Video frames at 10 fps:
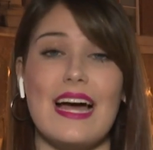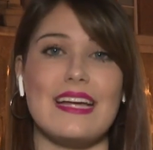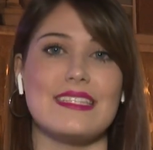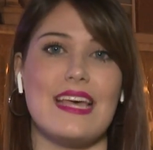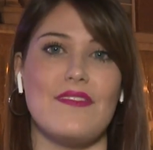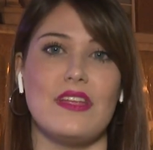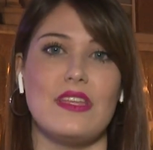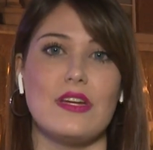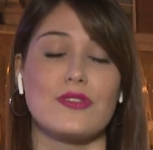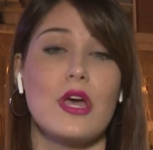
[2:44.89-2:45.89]
last
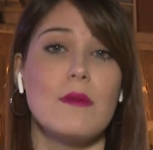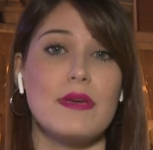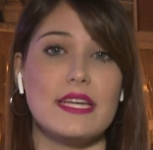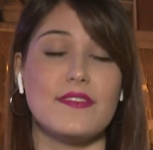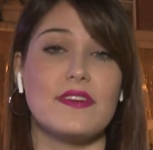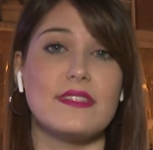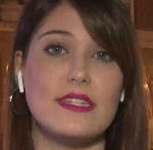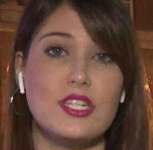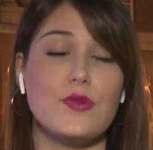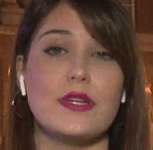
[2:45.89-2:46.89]
7 years because of
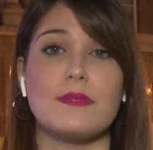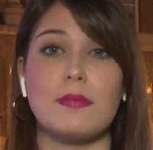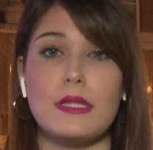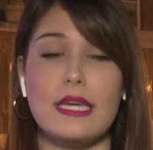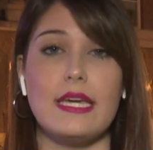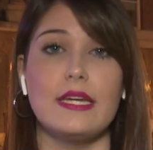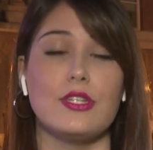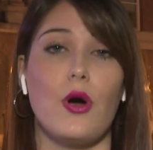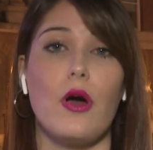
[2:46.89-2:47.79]
constituents' plea